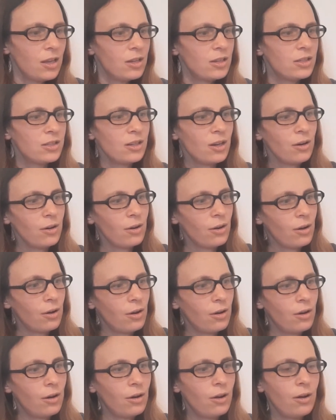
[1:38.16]
So
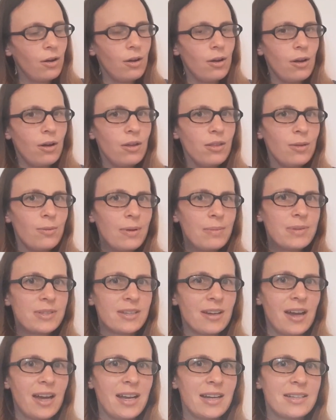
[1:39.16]
on the
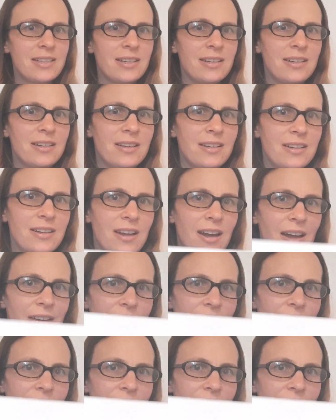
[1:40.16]
website, I